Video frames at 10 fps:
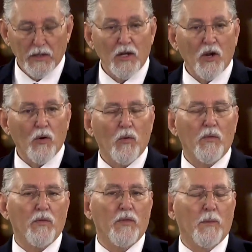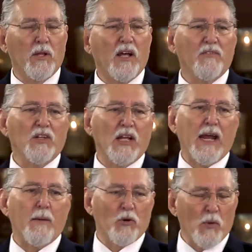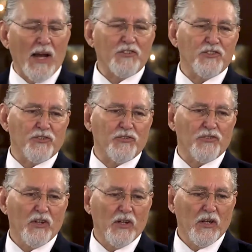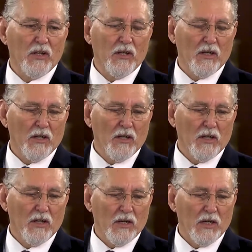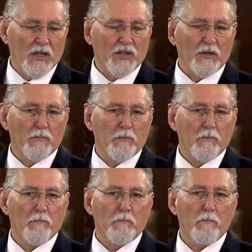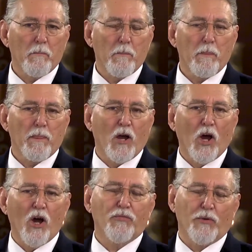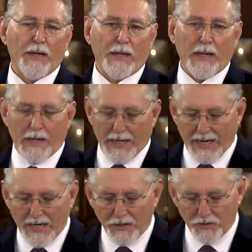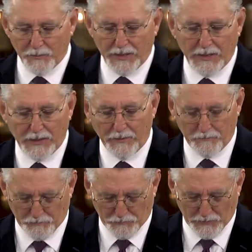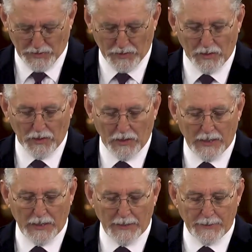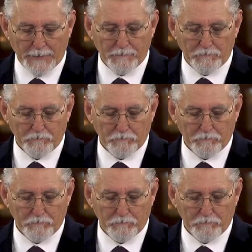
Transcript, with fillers: you know, the blood of a lamb, a righteous uh, offering, had to be um,